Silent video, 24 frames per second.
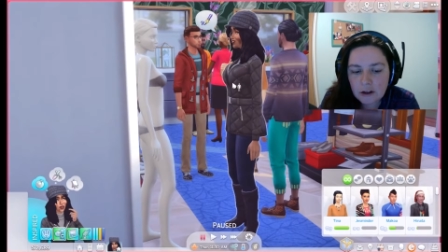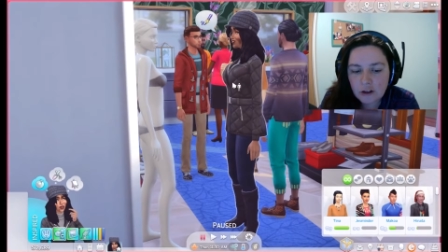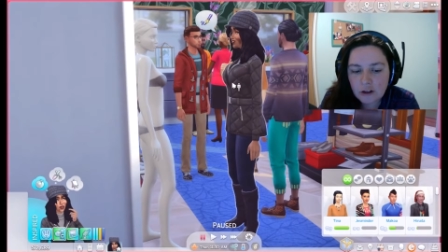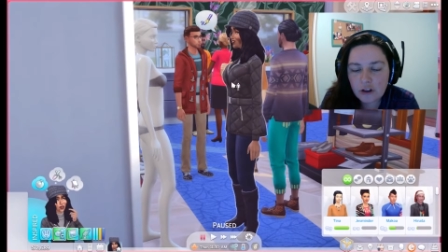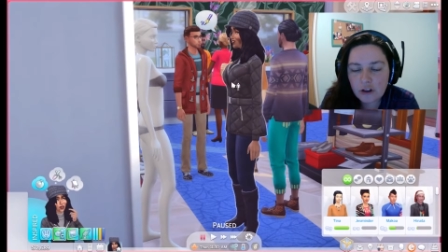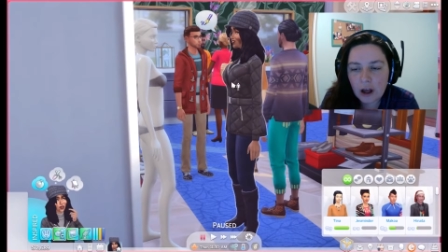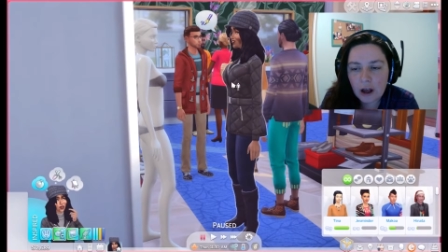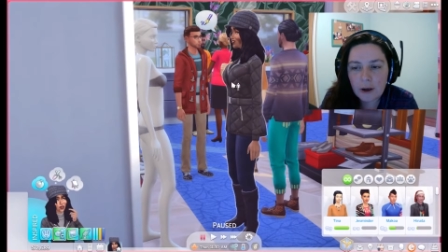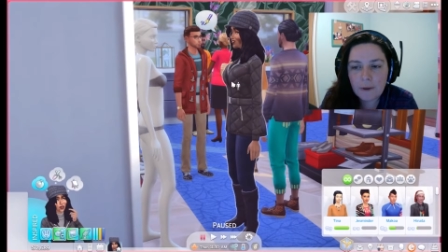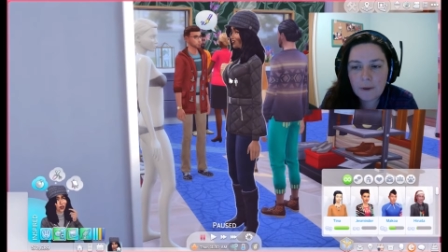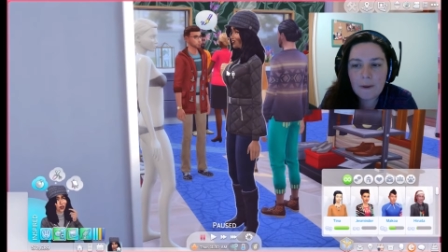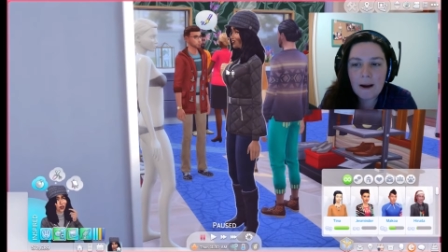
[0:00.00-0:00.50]

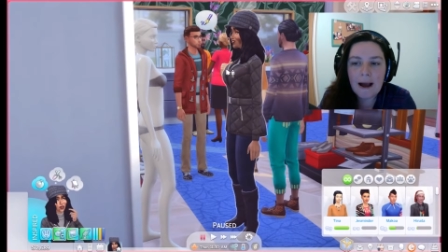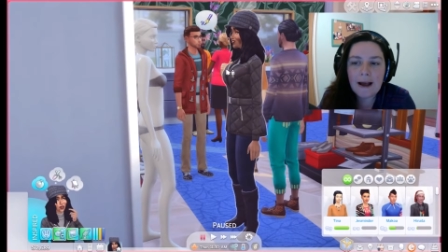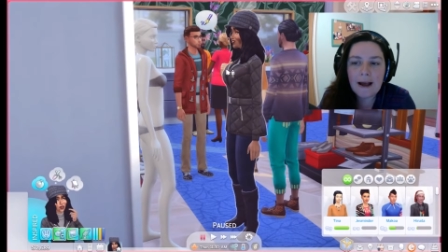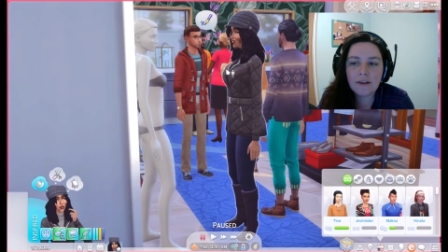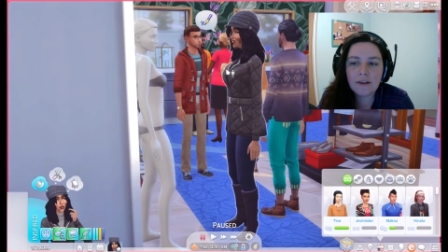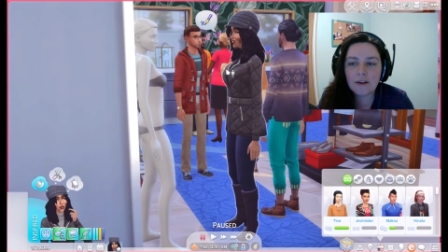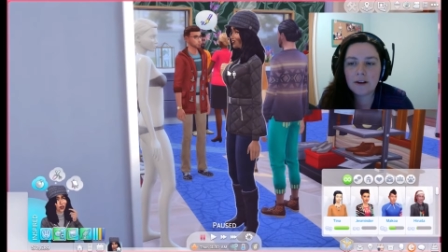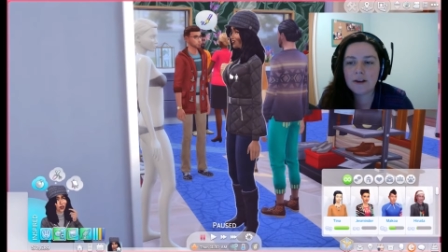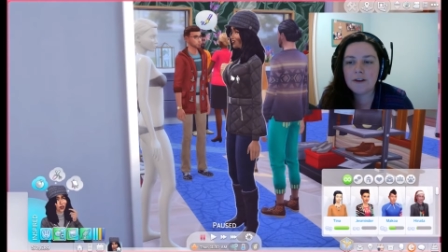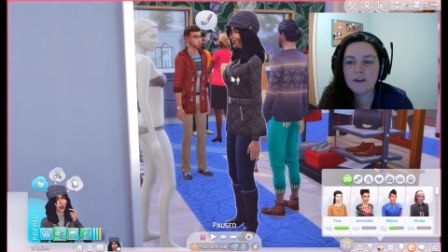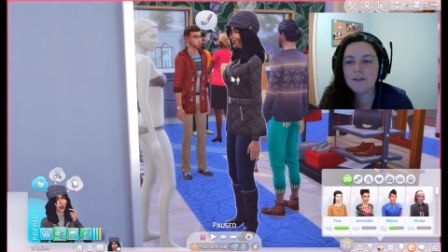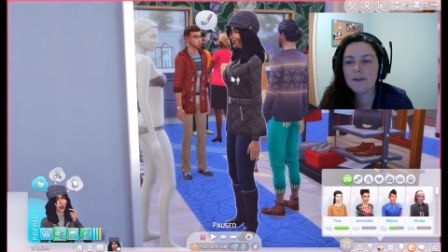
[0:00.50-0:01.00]
So
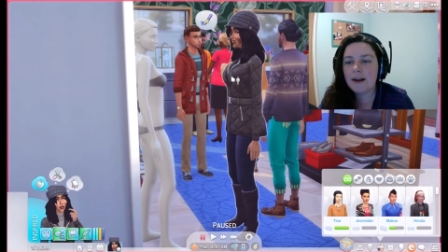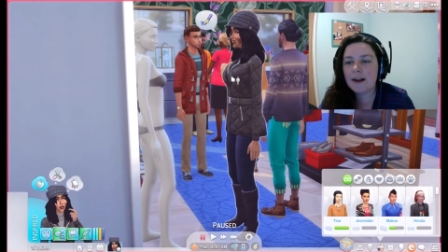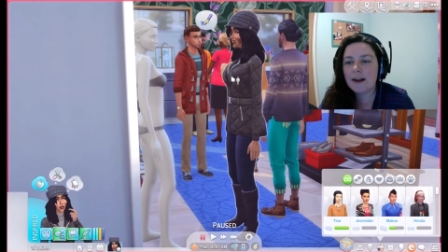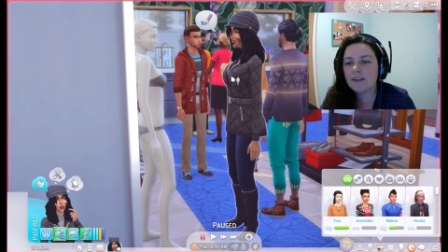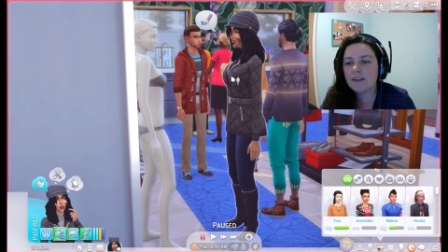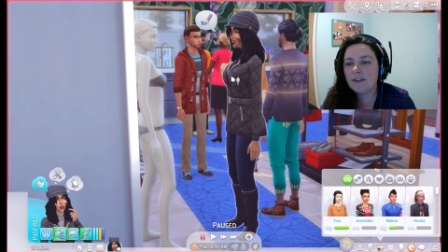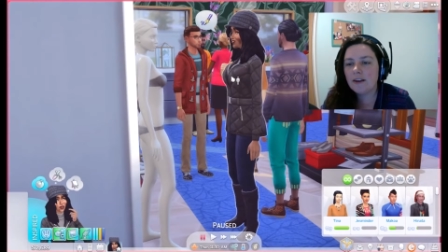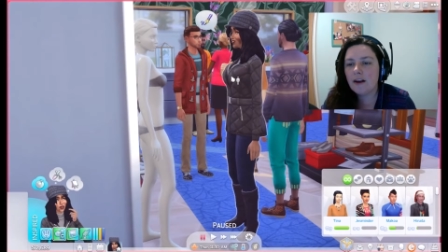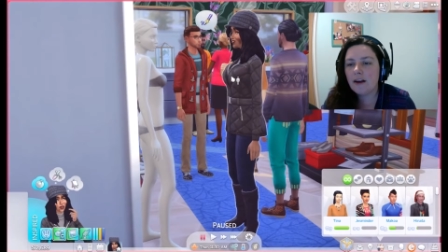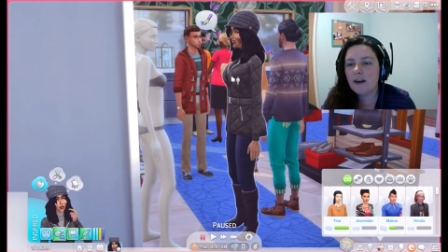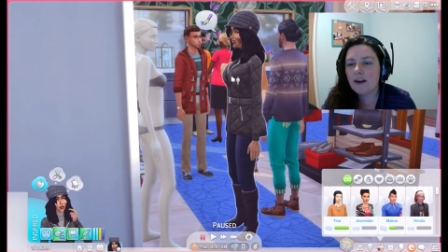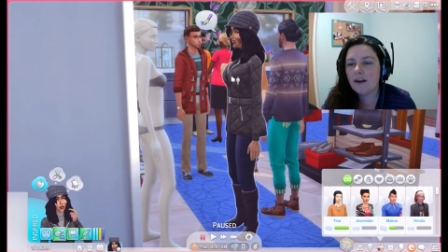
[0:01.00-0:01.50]
as I've
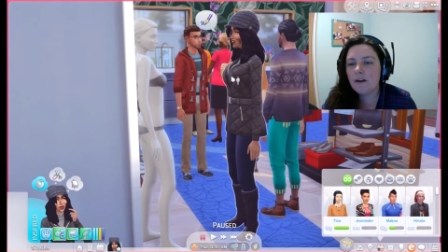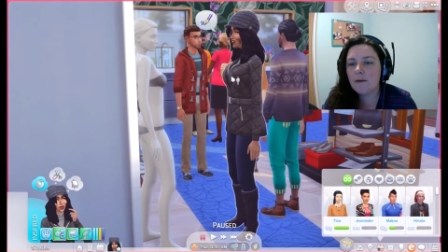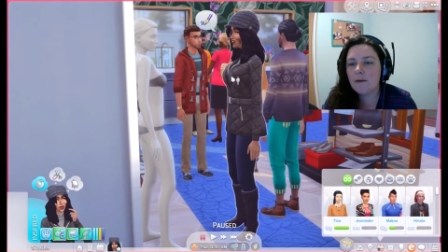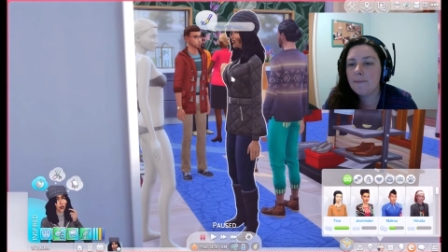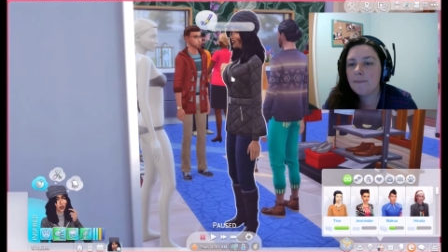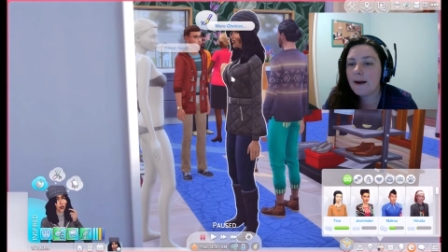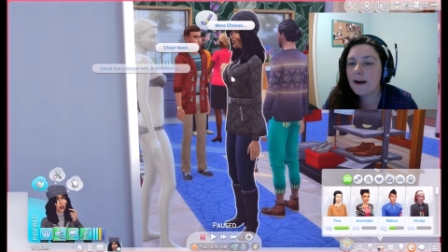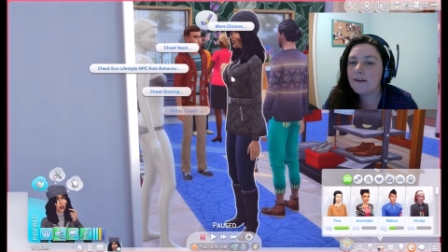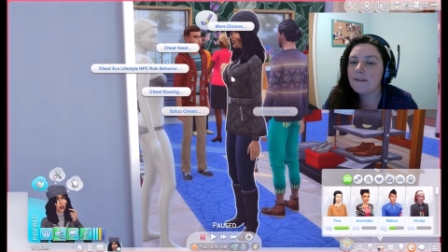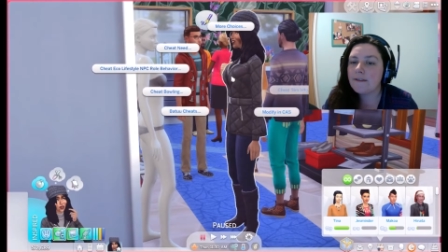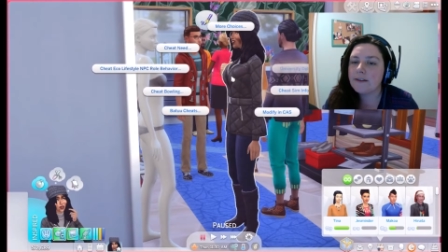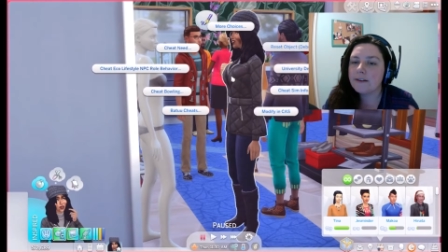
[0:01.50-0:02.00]
had to hire a
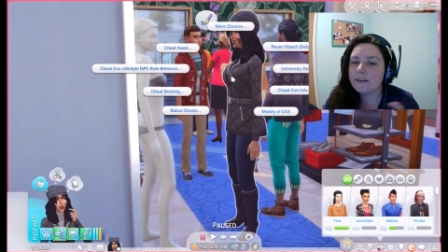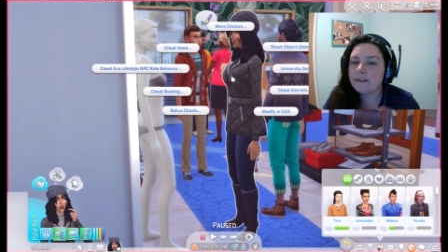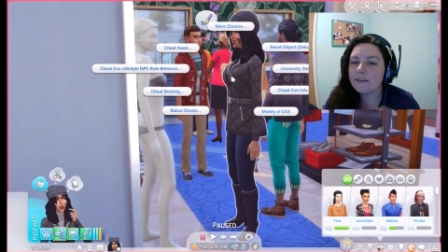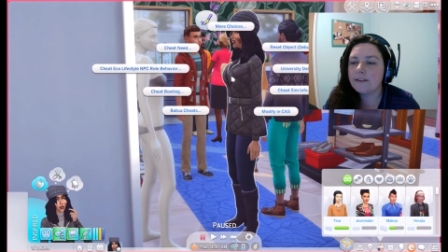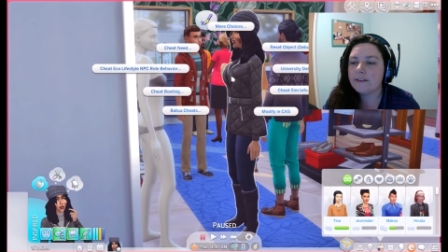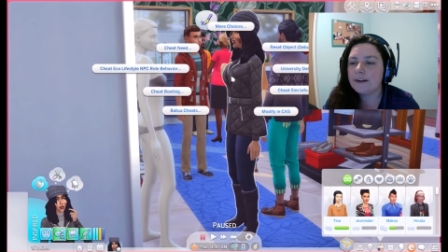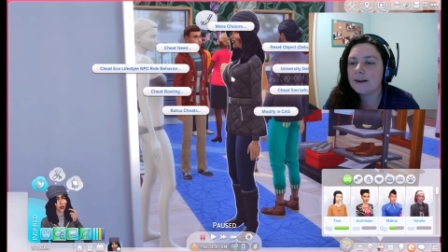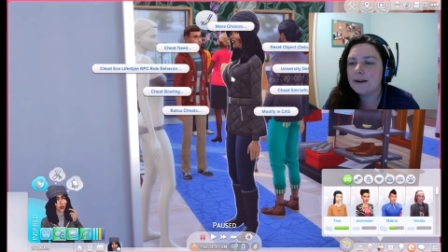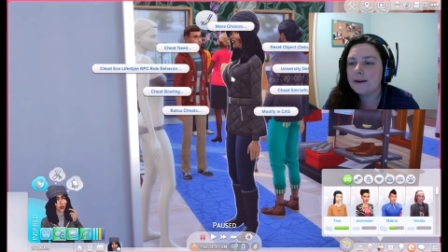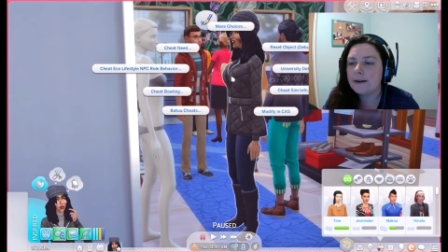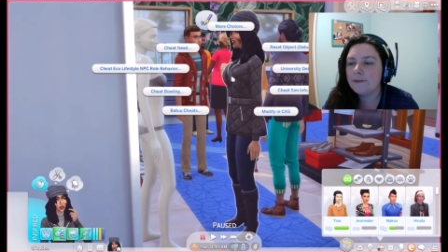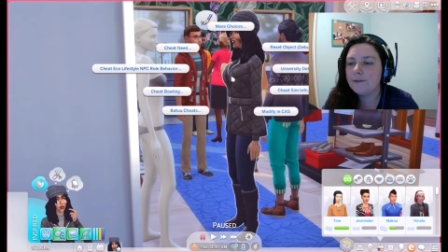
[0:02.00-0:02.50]

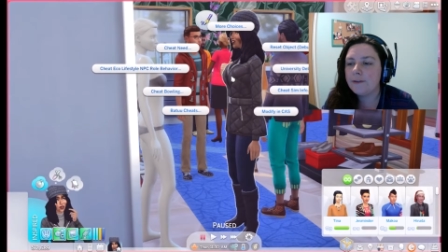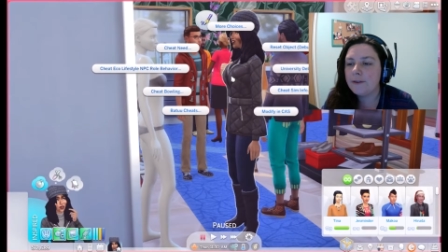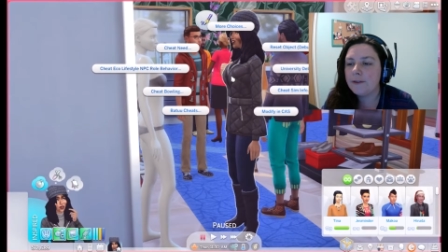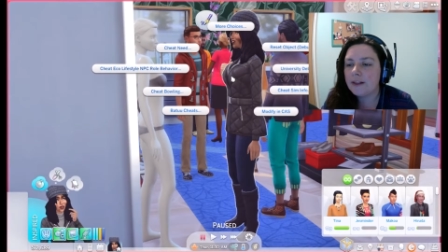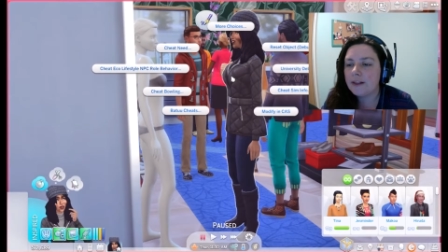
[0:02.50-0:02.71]
barrister